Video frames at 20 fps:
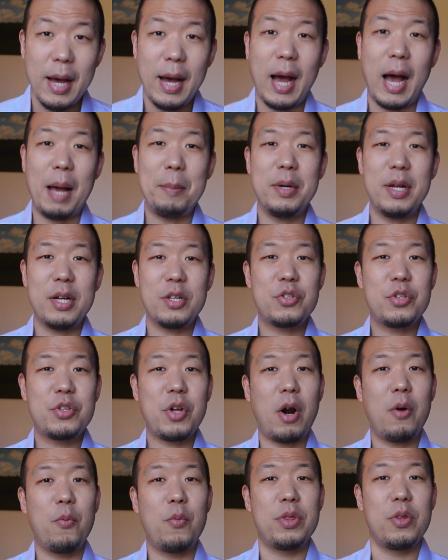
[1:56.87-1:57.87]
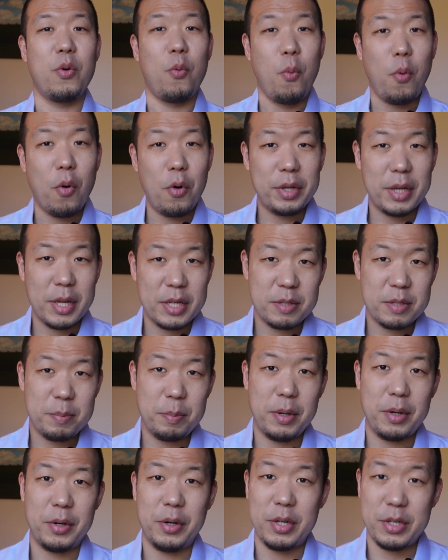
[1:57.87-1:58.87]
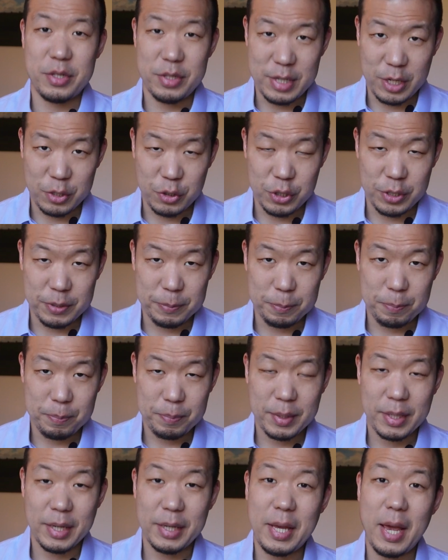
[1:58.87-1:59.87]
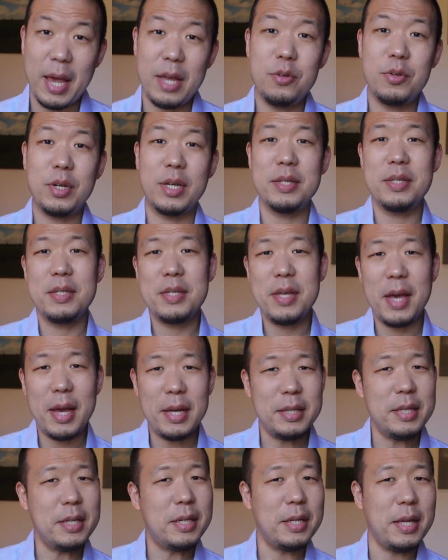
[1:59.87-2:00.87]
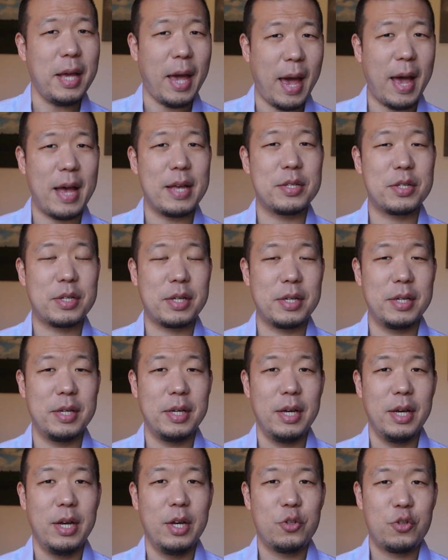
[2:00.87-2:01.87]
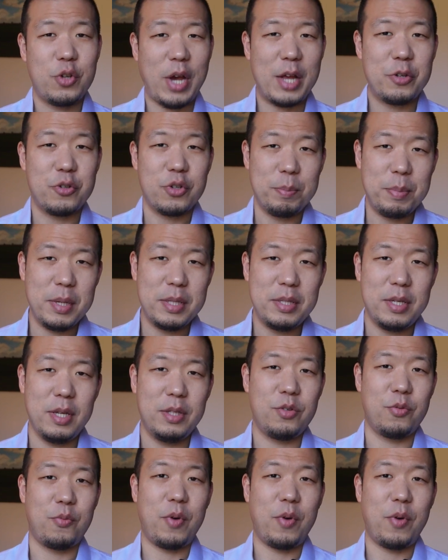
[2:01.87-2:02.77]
I'm going to start with the work experience section. Again, you can technically ask ChatGPT to